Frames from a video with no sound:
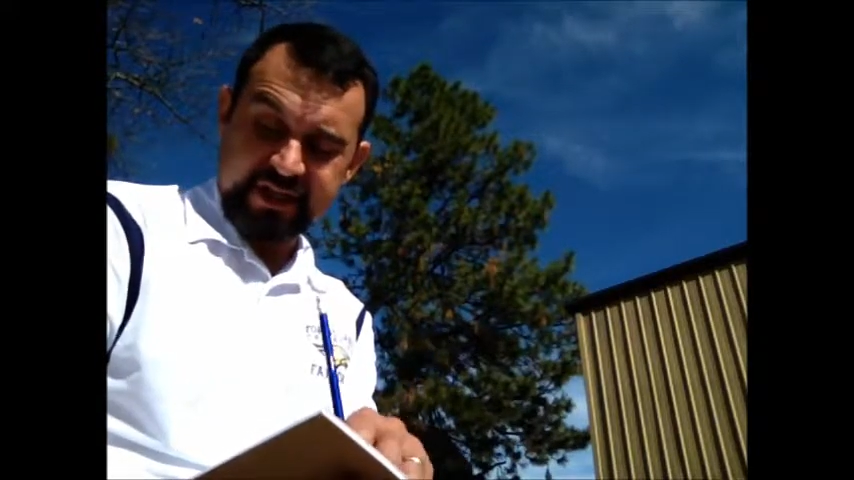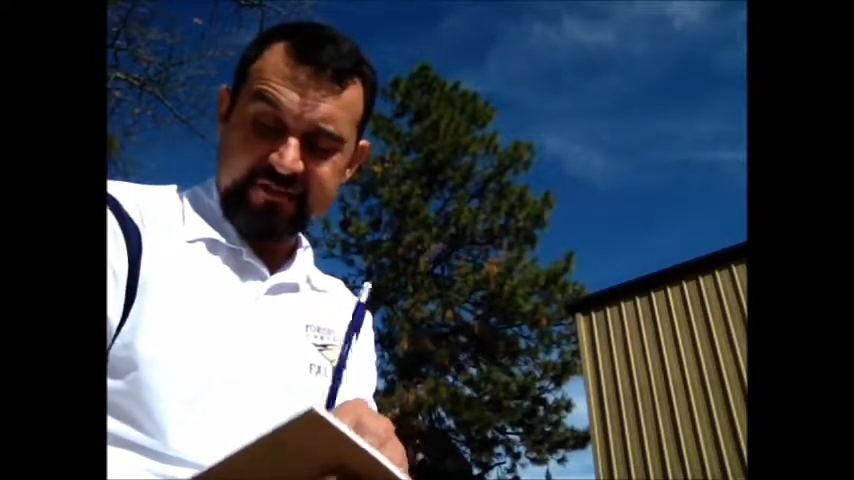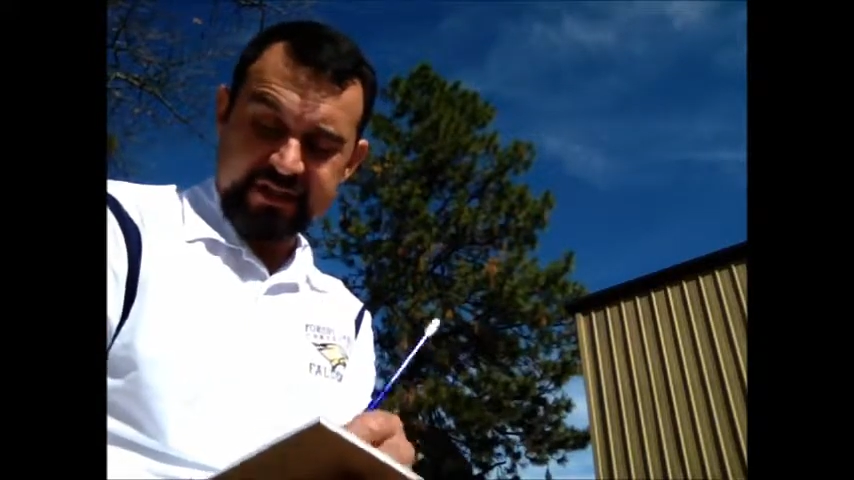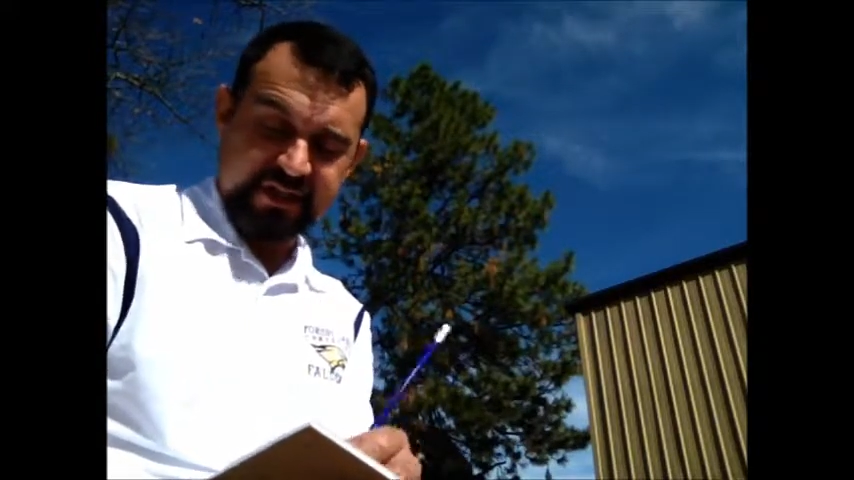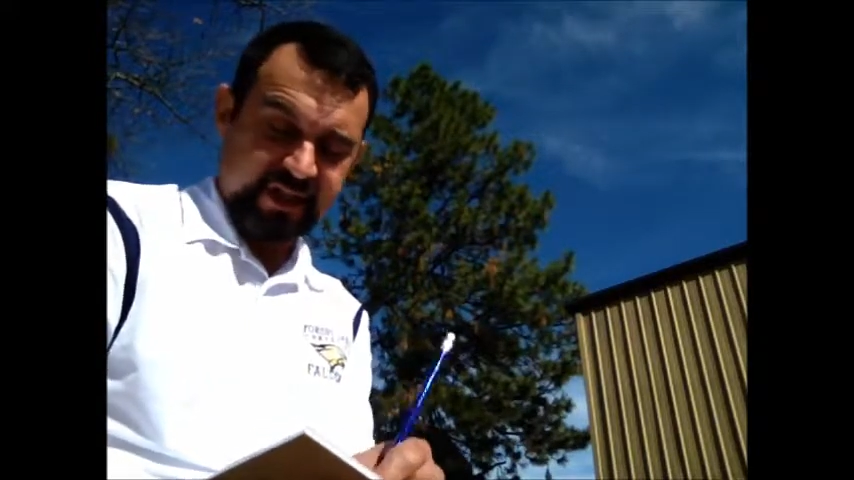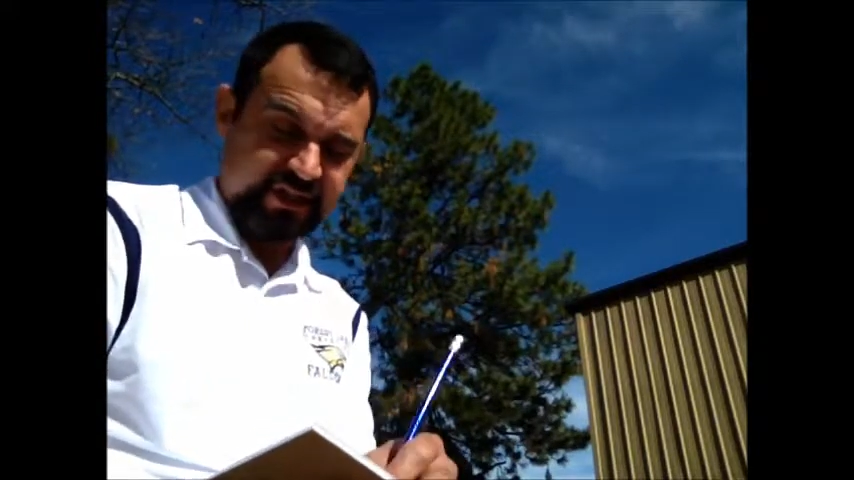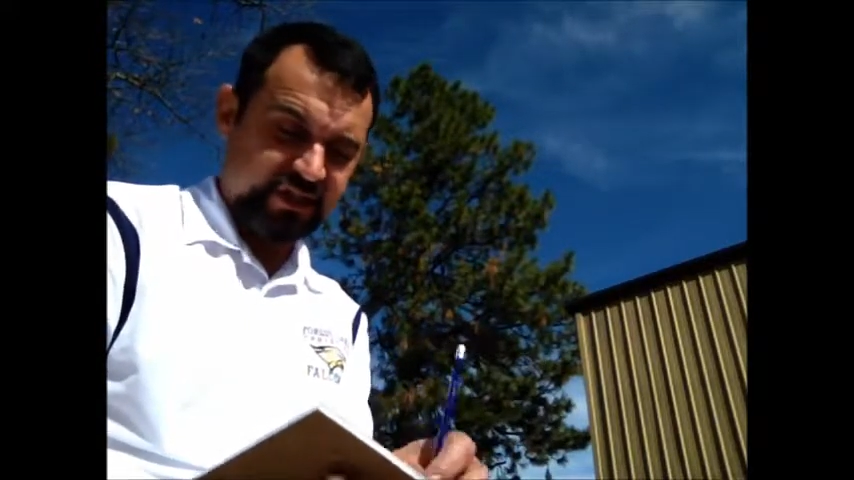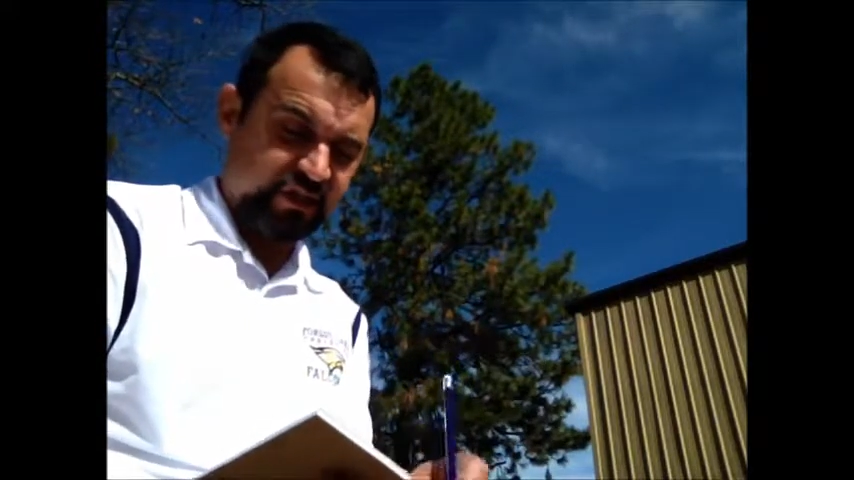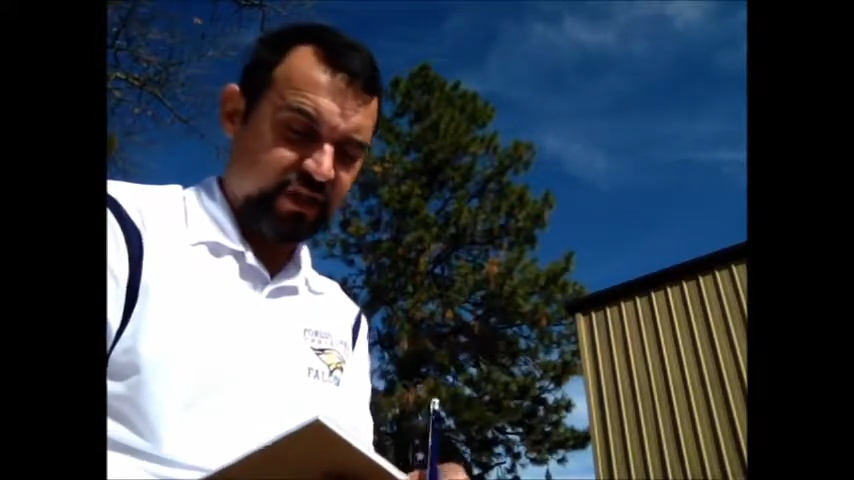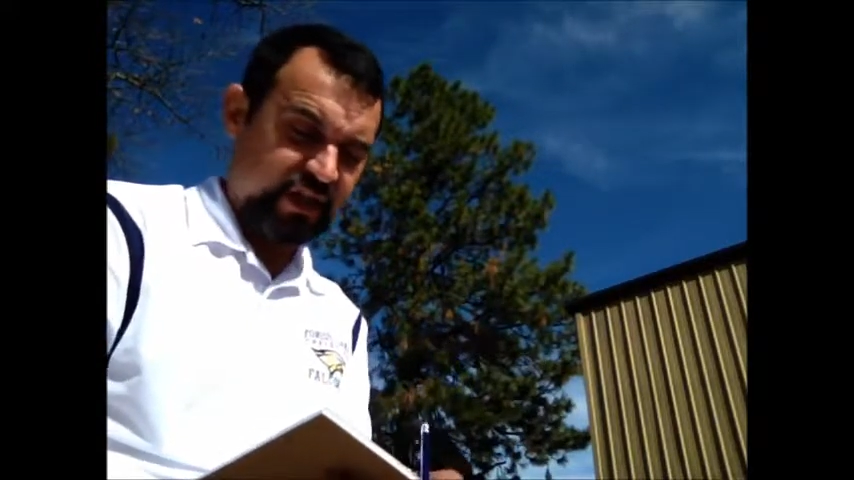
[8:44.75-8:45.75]
7 cents,
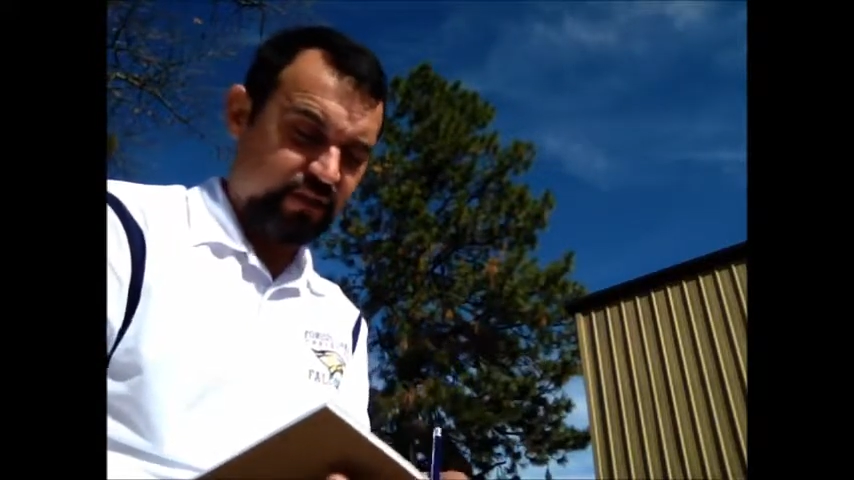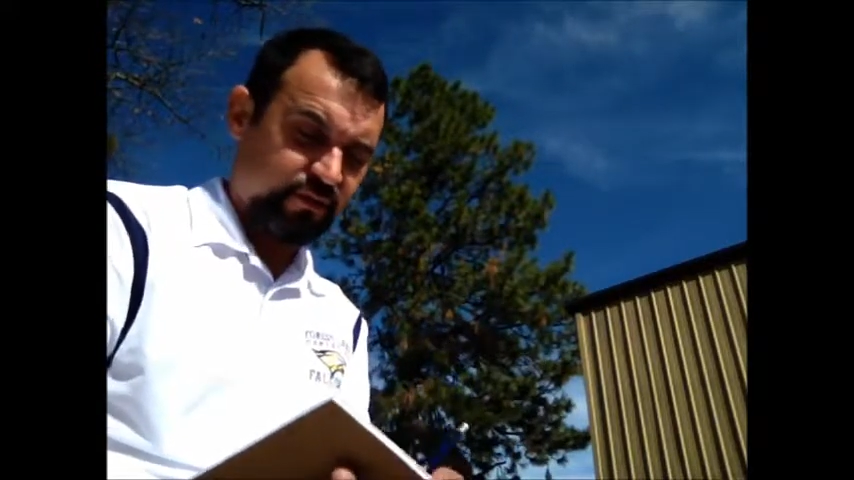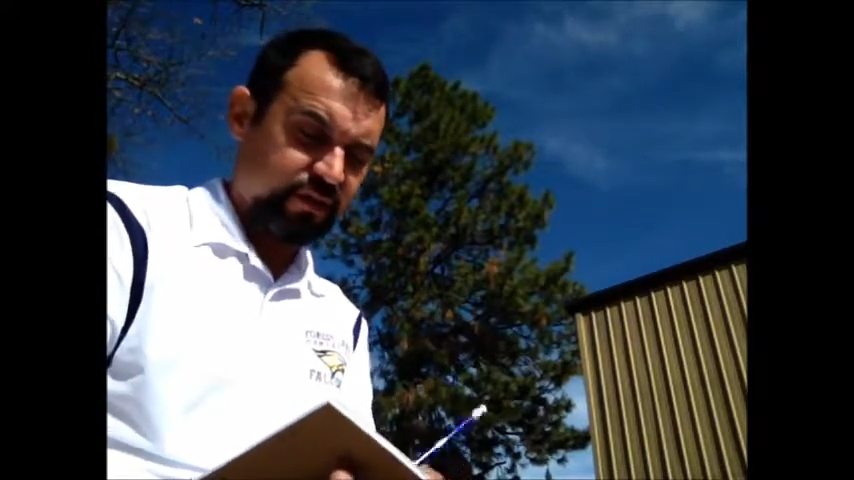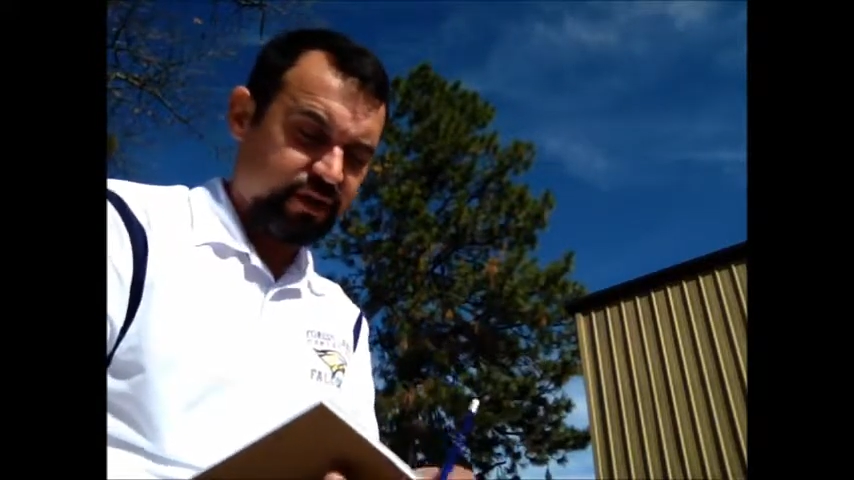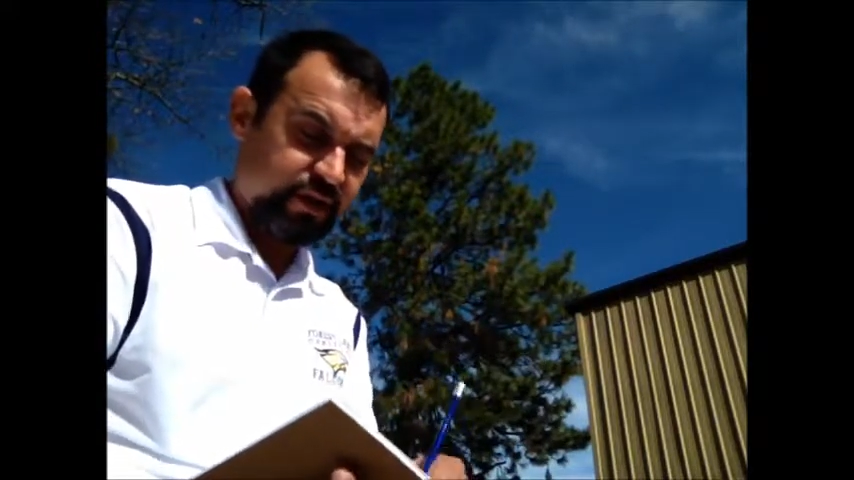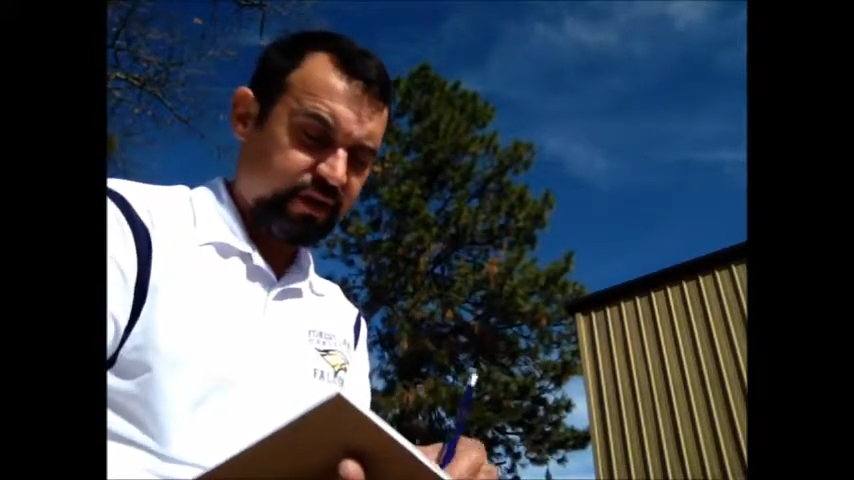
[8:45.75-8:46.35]
is going to equal,